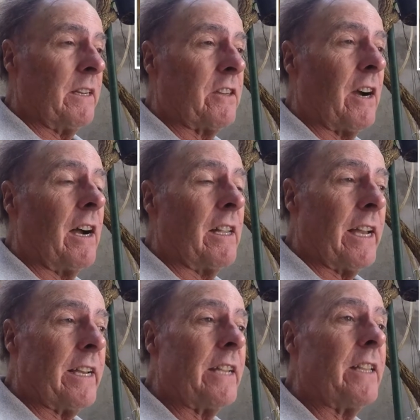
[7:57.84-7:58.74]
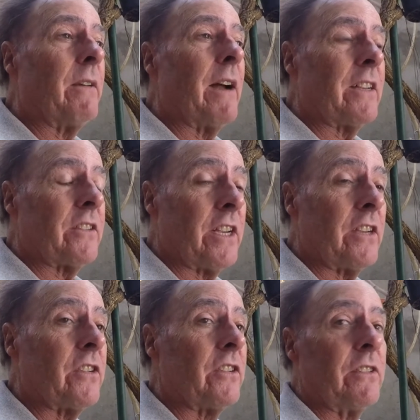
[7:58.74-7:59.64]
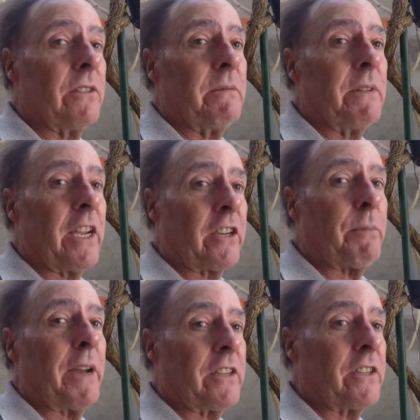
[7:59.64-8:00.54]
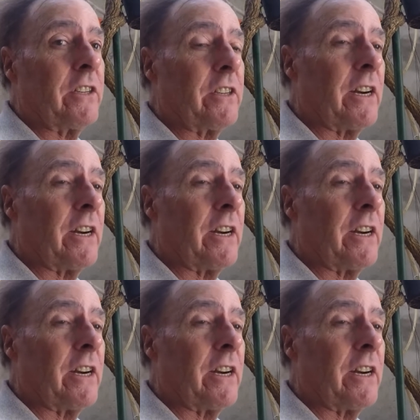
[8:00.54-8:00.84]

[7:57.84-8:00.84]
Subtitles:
Thailand, and there are destitute expats in